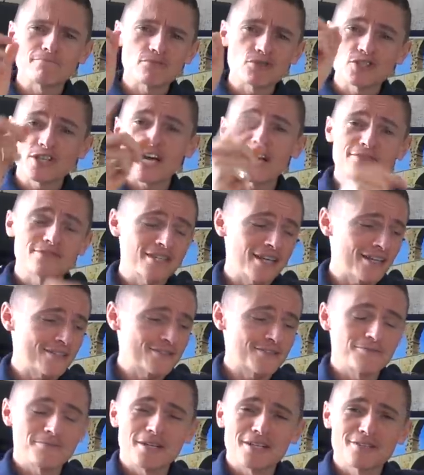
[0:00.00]
Shout out
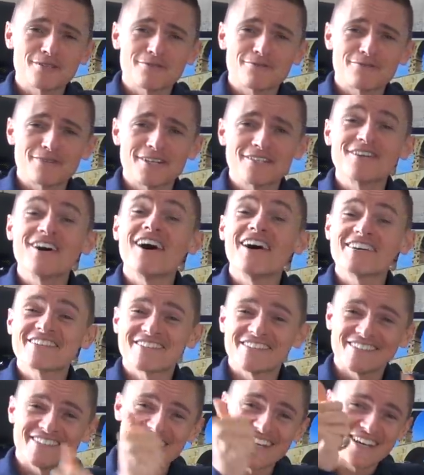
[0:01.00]
to my good friend
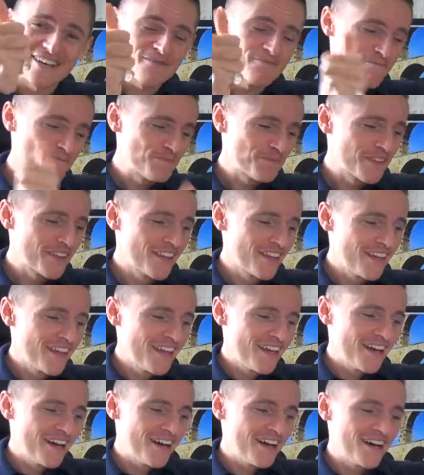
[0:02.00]
Arthur there.
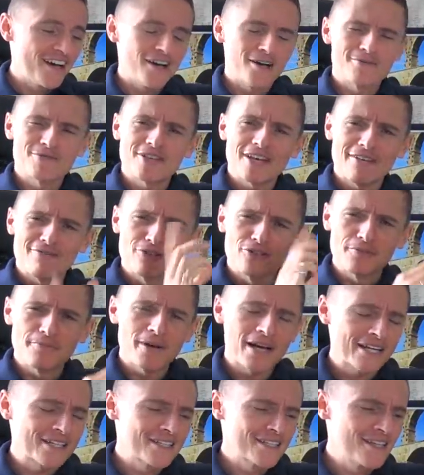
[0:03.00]
So have a look
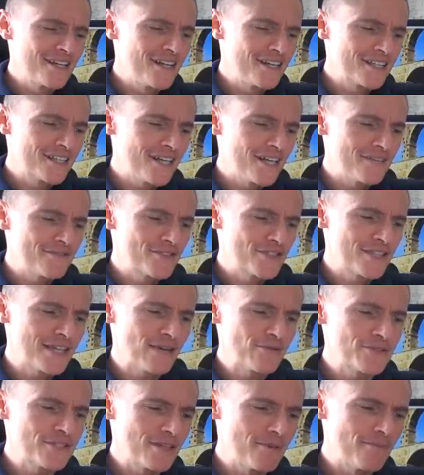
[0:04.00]
back in the archives. So
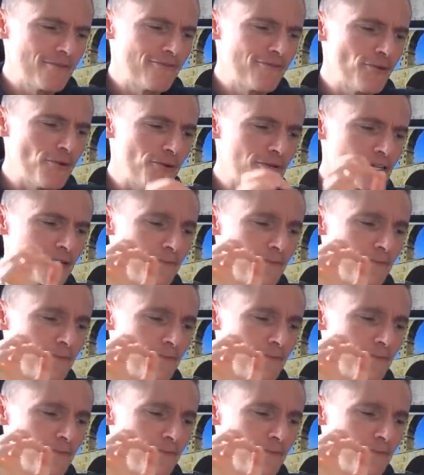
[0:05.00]
that was number four.